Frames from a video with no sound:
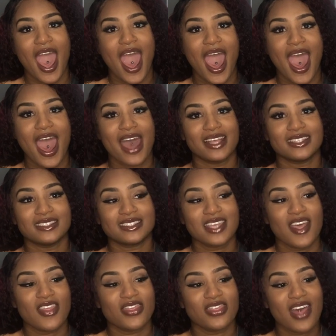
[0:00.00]
and
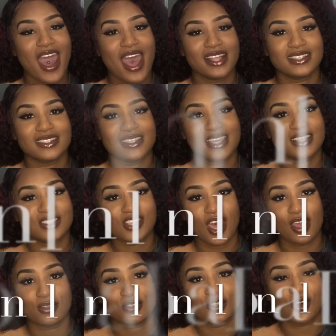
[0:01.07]
that is
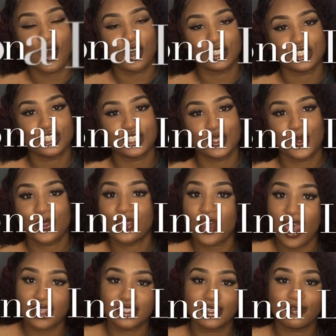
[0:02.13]
going to cost you
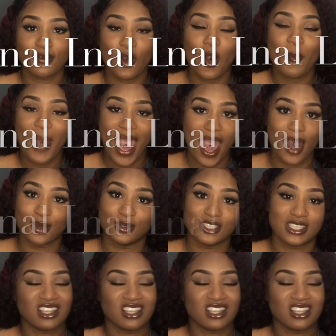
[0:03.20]
£34.